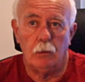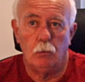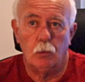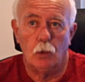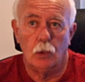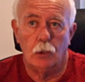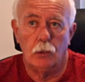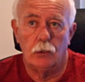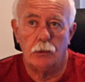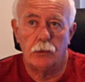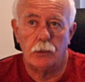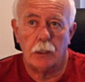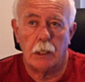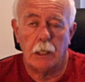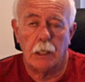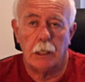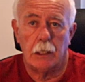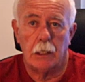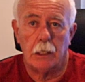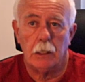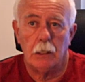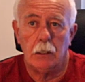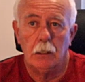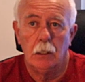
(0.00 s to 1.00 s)
was
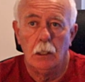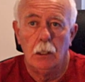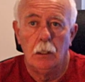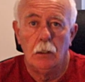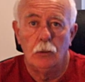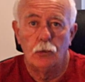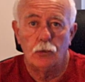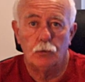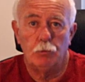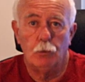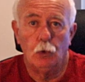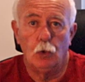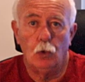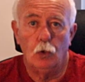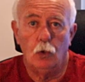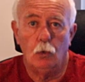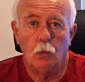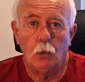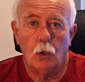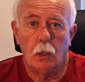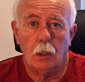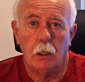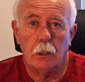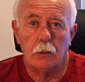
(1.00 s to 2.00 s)
a small
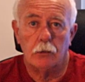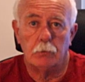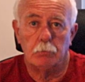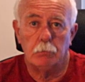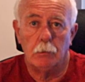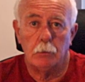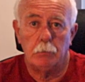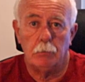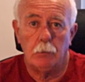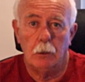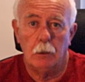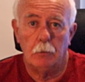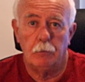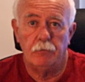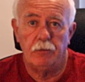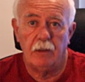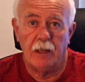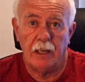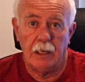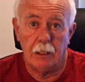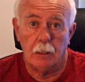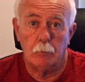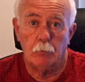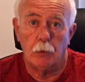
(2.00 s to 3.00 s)
wireless
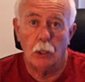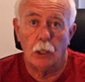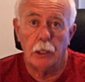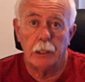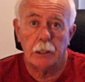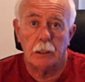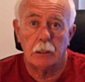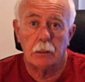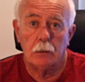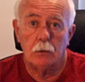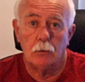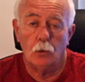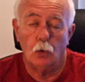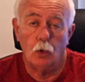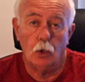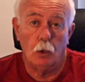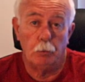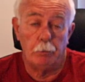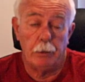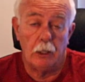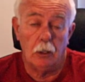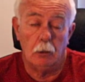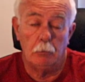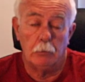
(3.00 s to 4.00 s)
lavalier mic, or
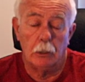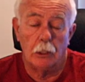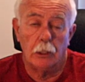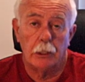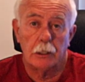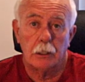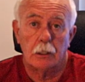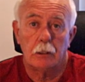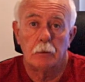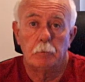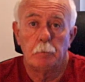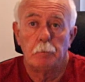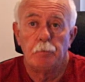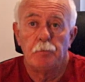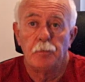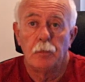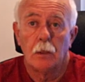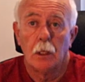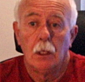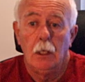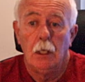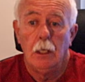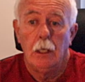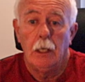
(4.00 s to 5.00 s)
lapel mic,
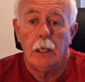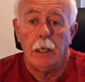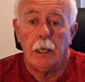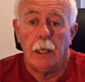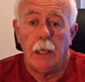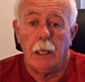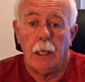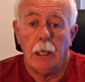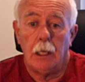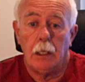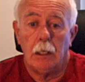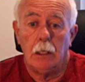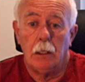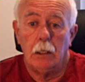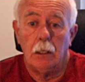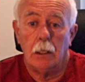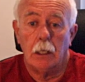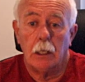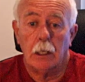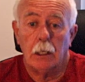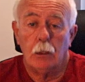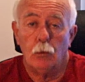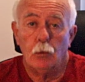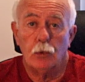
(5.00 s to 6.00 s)
and
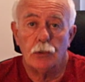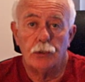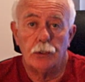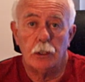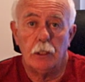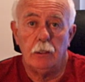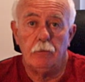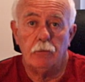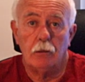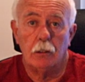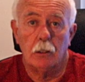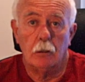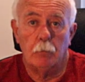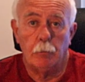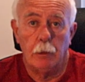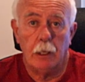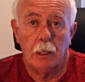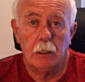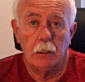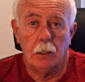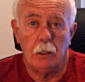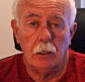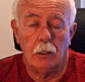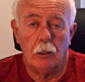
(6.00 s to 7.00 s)
a receiver that
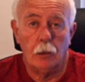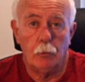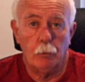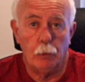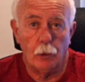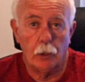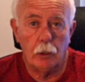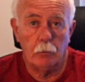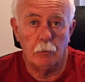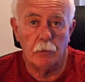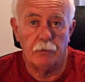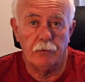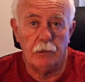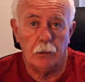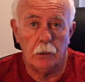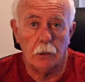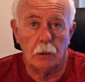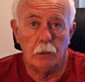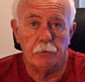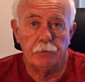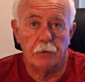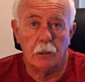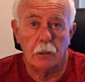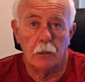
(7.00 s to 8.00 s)
plugged into the bottom of the
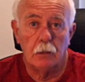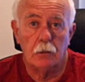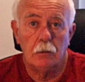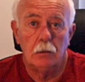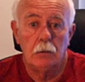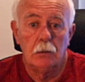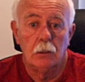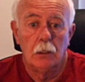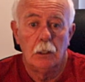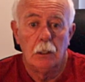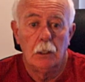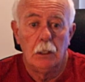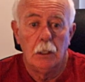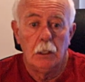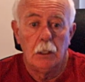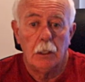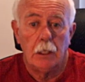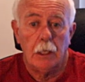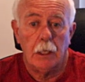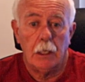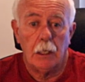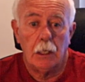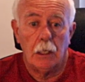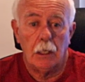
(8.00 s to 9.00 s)
iPhone,
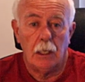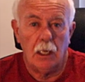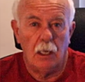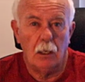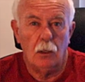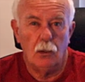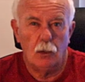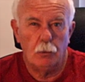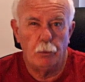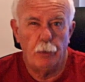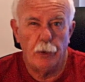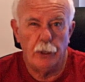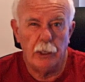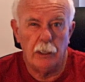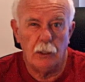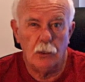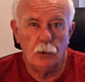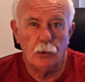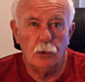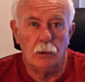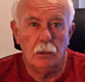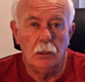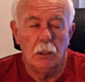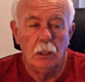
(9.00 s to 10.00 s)
and it looked pretty
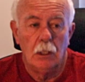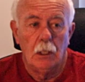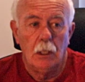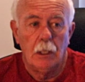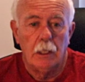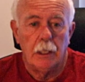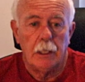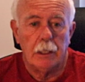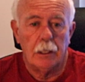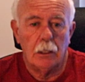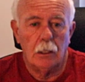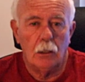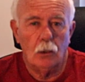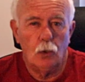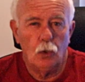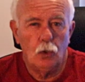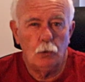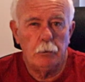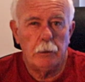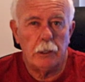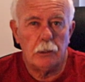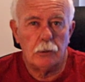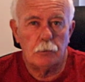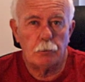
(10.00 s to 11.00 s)
good. I
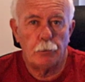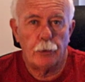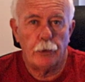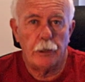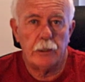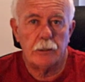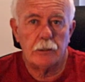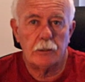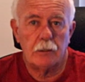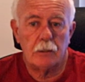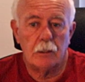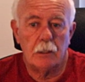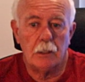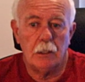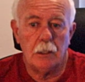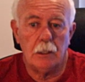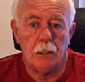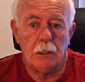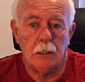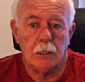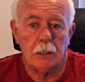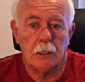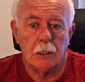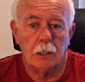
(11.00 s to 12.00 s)
almost pressed
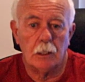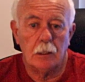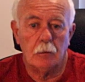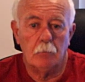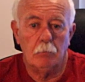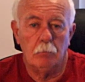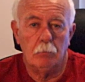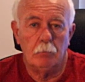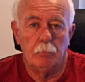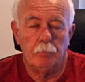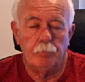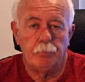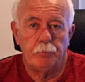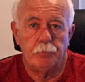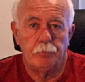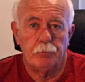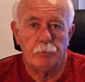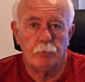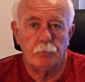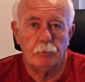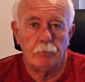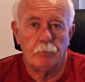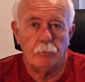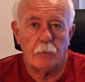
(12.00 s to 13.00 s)
the
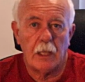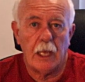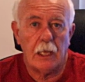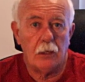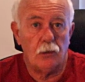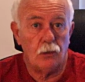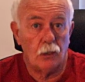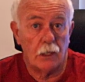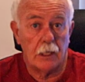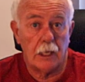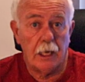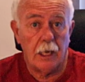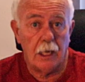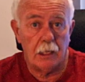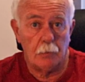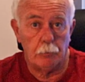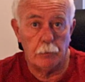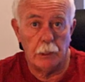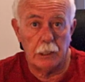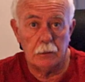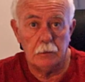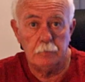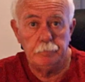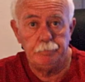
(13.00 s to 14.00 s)
add to cart
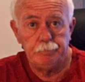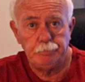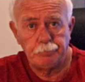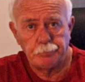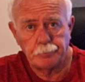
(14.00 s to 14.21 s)
button,